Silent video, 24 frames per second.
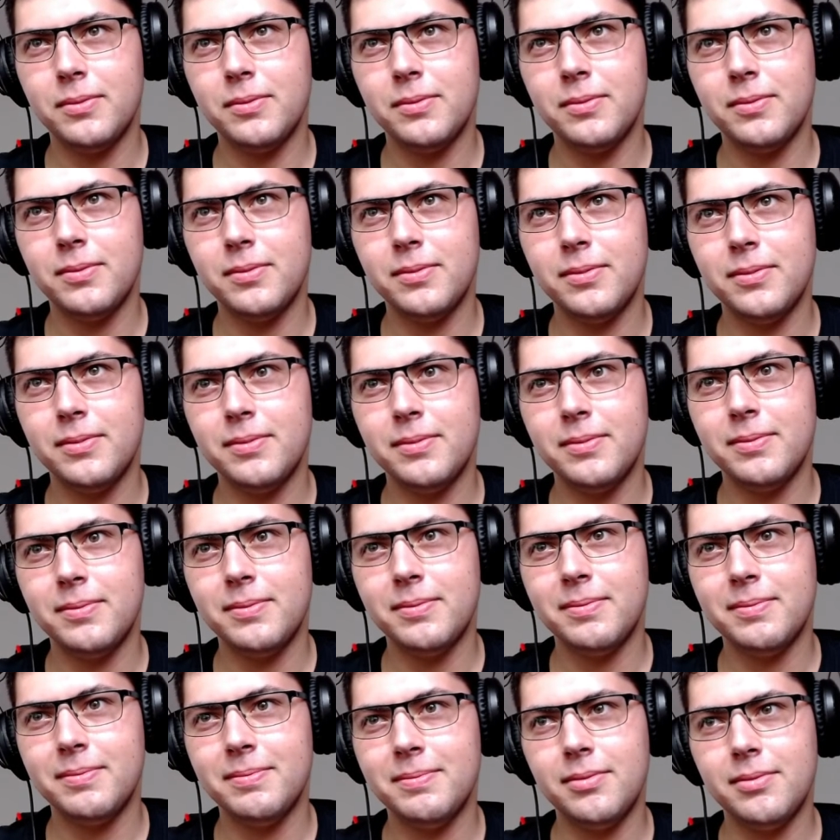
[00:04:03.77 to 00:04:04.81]

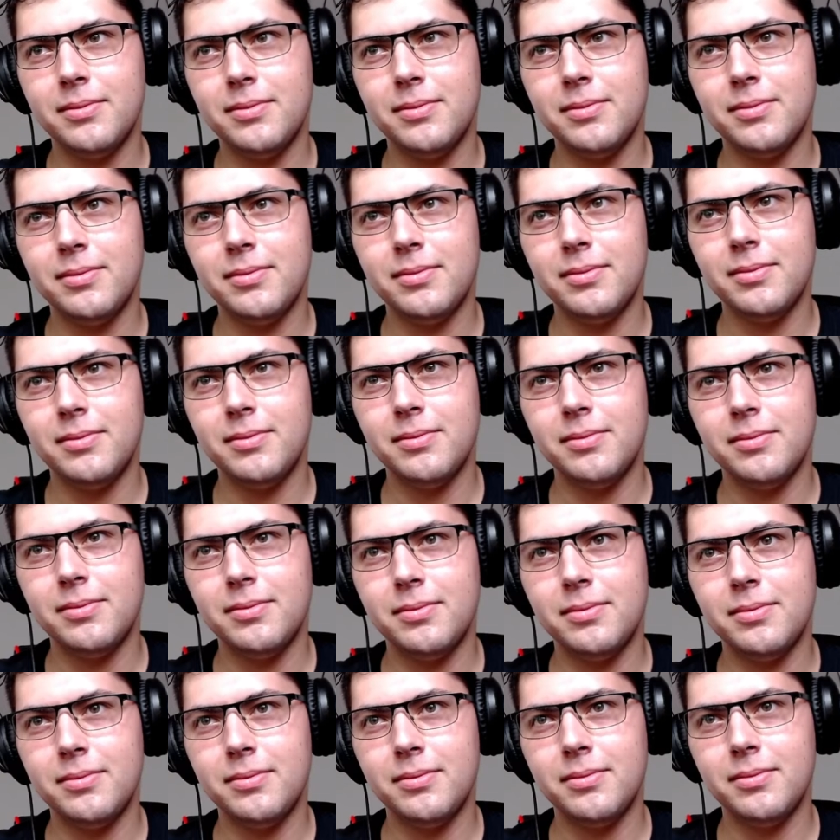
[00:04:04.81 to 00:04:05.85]

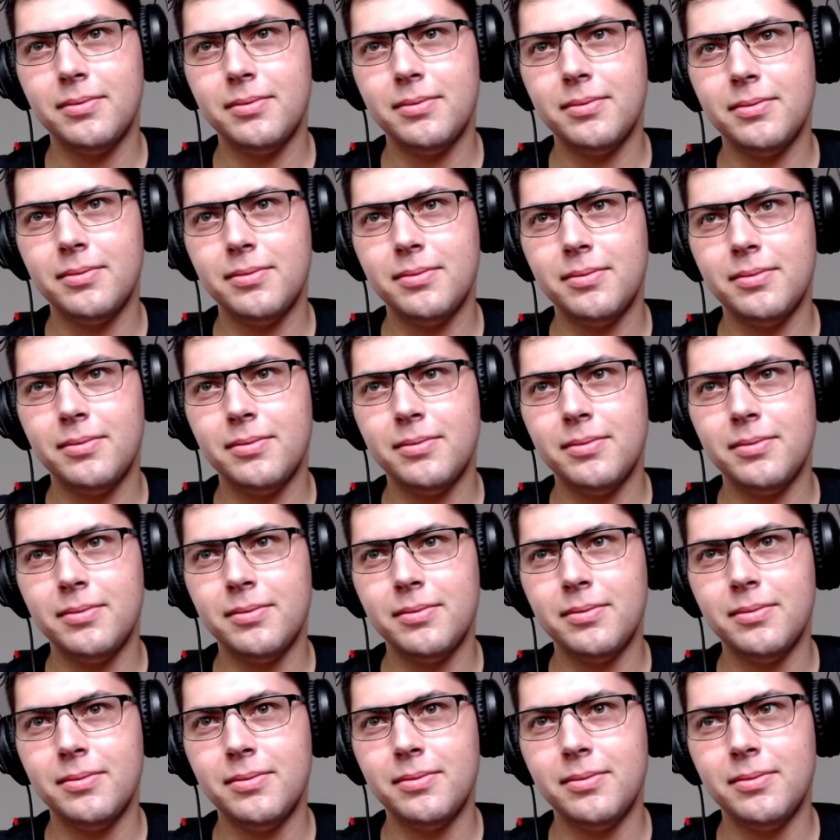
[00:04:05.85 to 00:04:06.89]

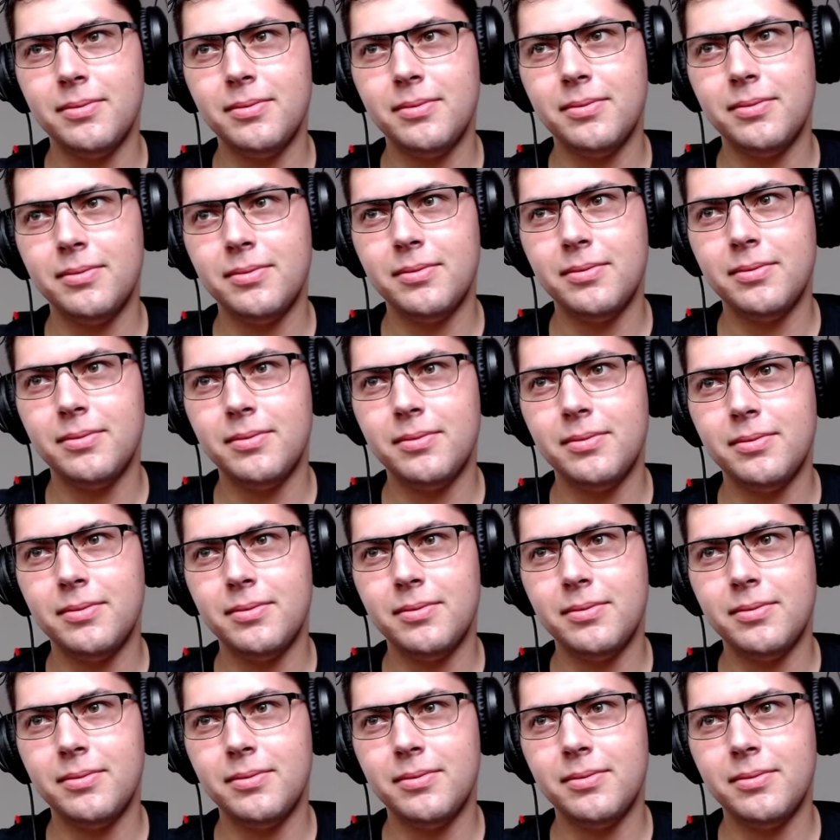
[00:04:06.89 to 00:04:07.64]
[no speech]